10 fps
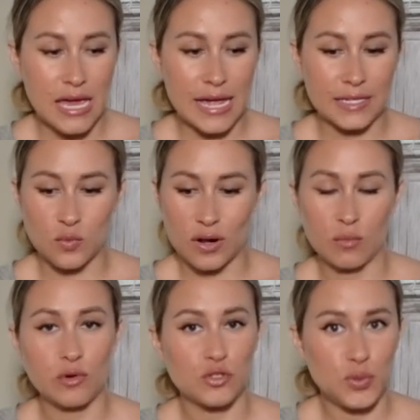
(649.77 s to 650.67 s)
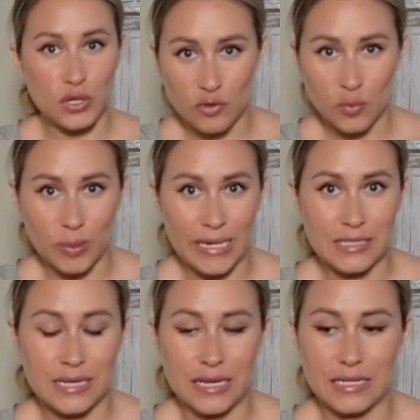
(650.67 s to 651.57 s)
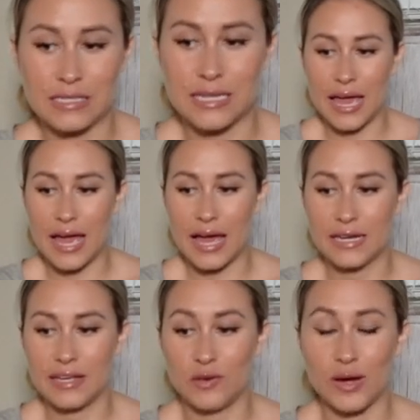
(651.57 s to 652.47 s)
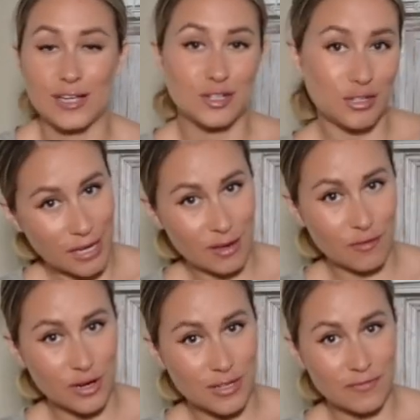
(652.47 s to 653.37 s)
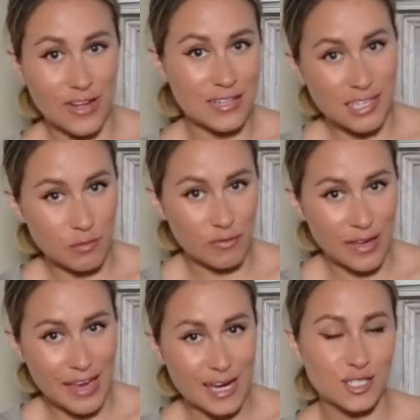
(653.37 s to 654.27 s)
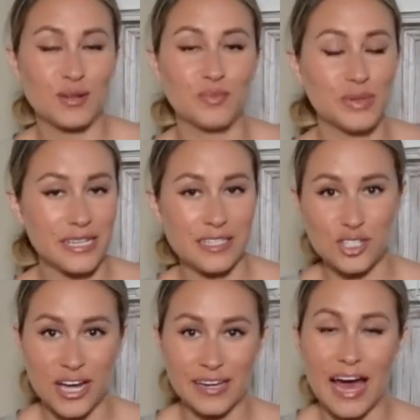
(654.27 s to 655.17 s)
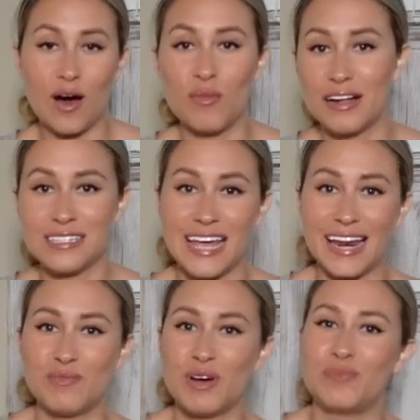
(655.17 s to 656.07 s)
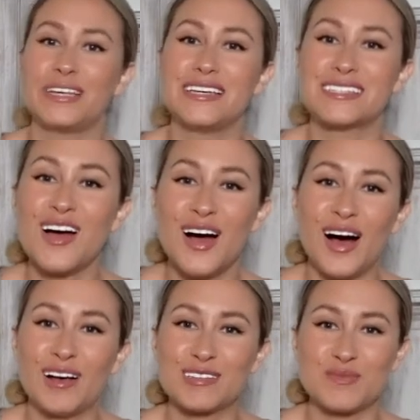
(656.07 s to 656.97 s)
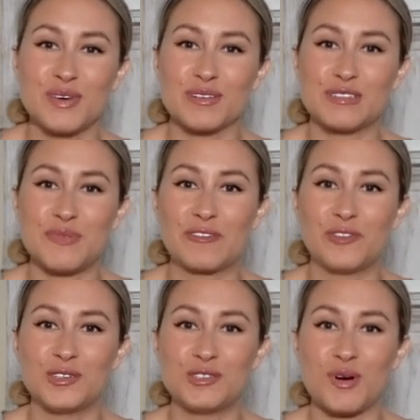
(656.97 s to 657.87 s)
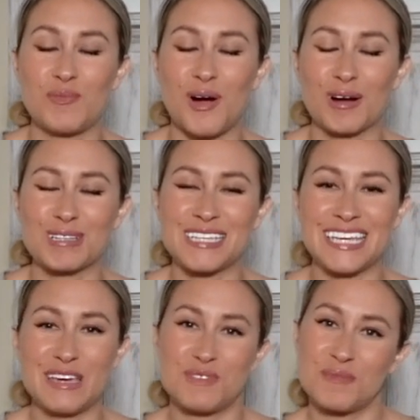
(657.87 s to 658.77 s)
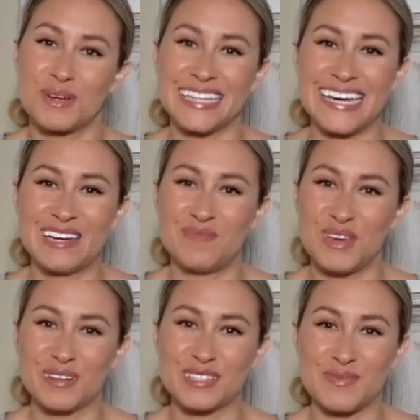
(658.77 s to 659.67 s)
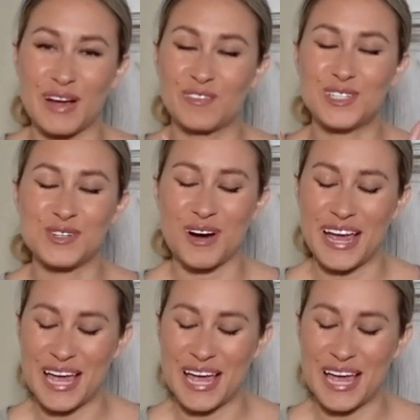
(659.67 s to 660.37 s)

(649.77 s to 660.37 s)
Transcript: it's one of the most beautiful places. And if you guys are looking for a fun summer vacation, please check out Montana, but please also be respectful to our parks and keep them clean and be respectful to our